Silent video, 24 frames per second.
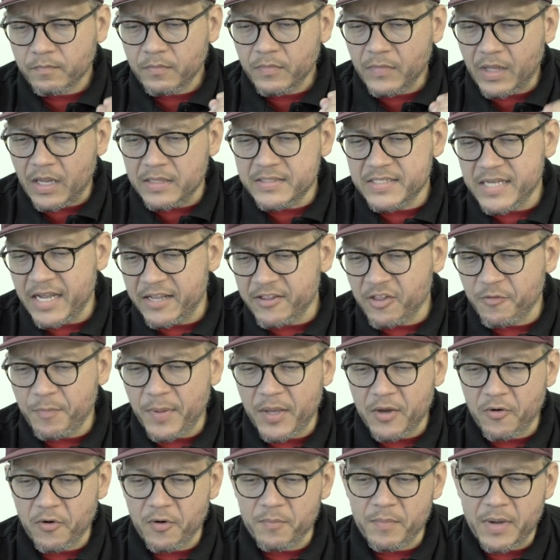test
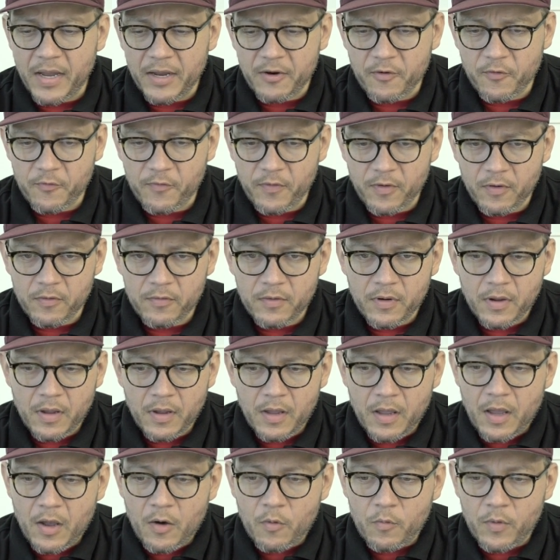speaker and microphone,
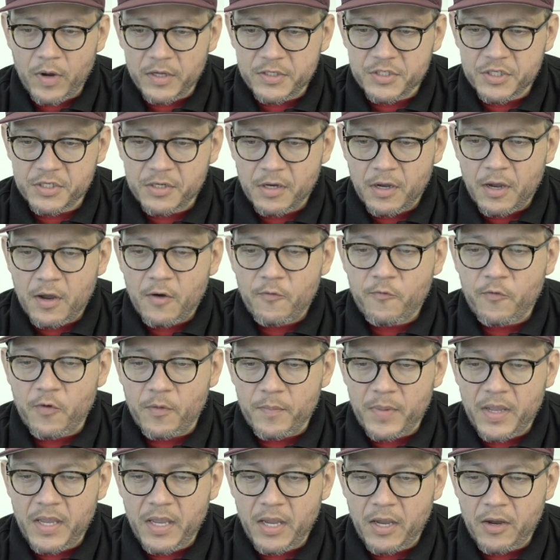which from
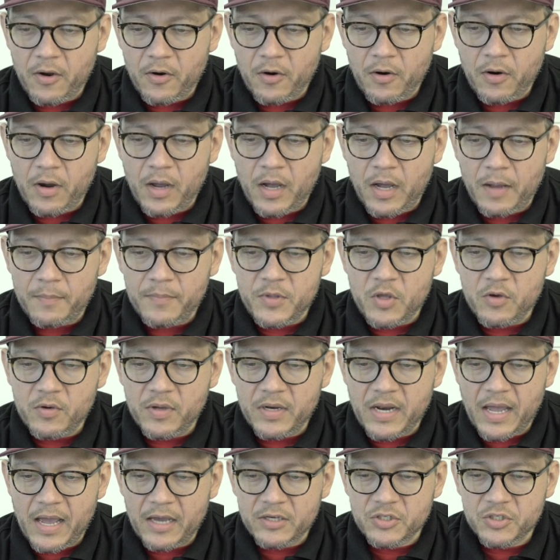here, you can
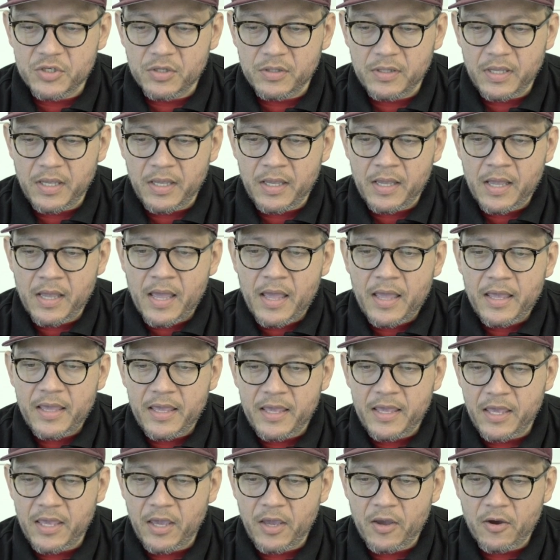actually
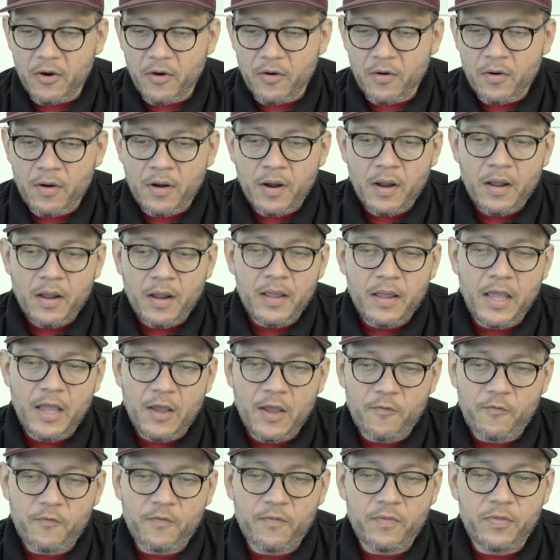hear
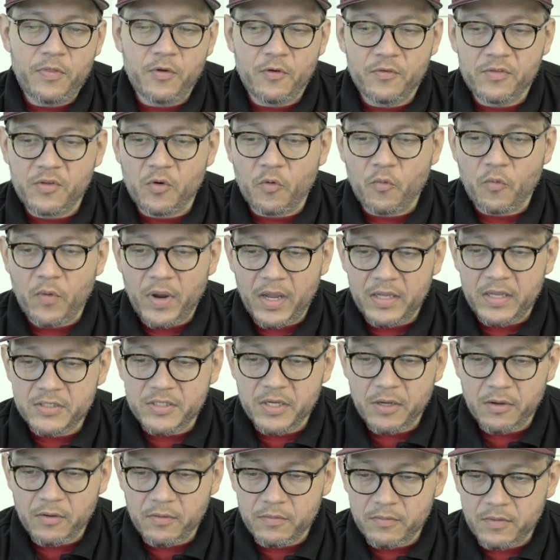if there's a
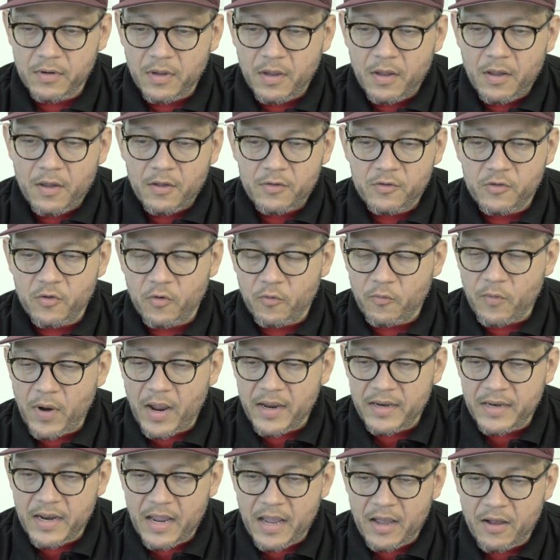ringtone. So
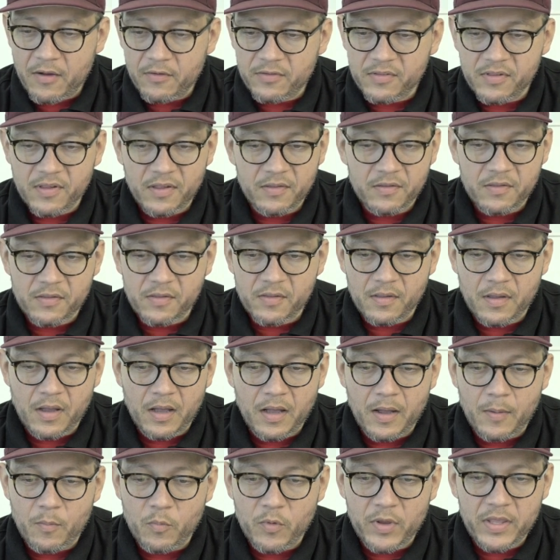right now, since
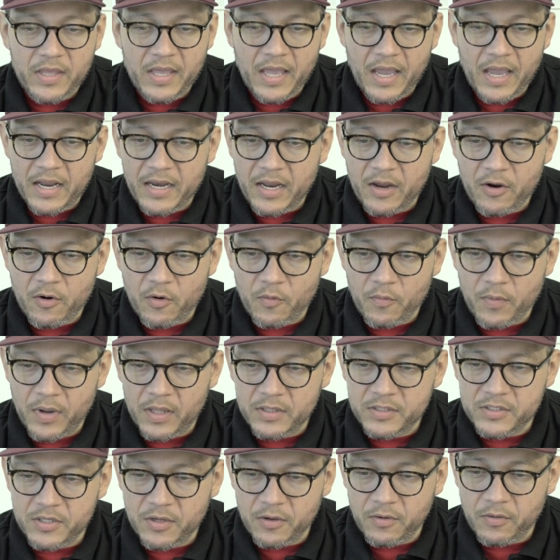we can't hear a
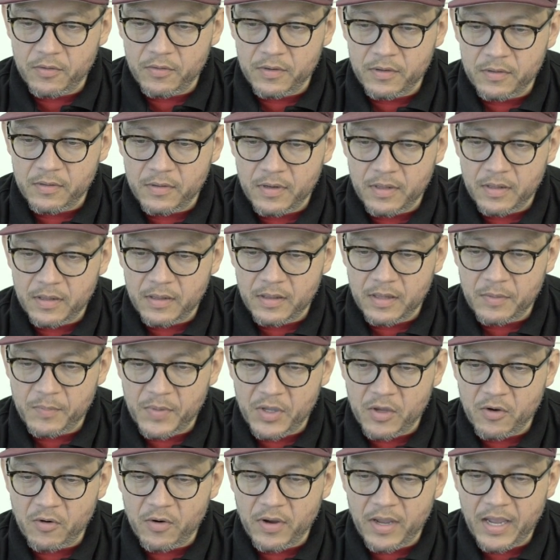ringtone, let me
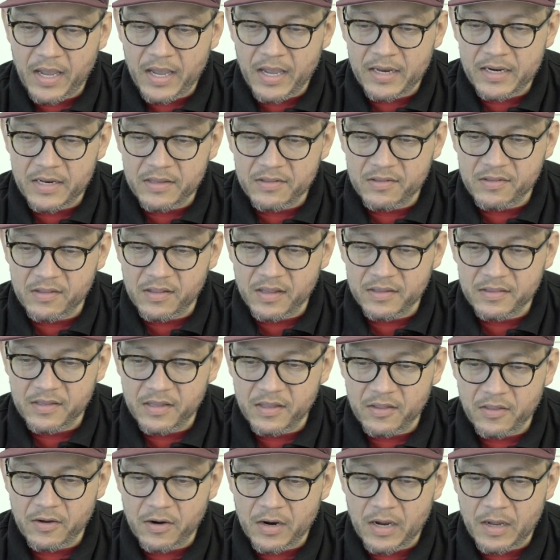go ahead and select the
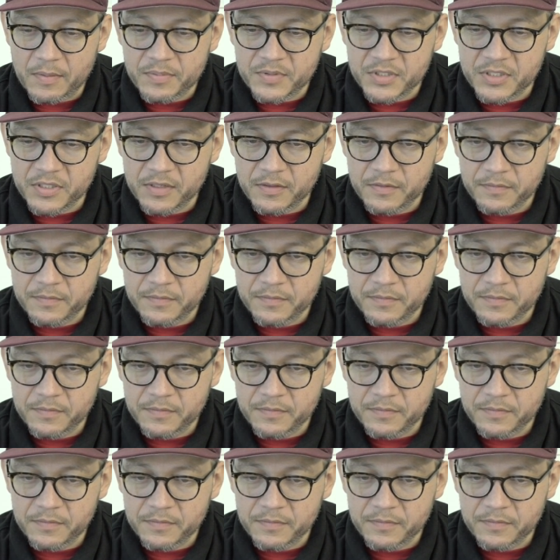other option.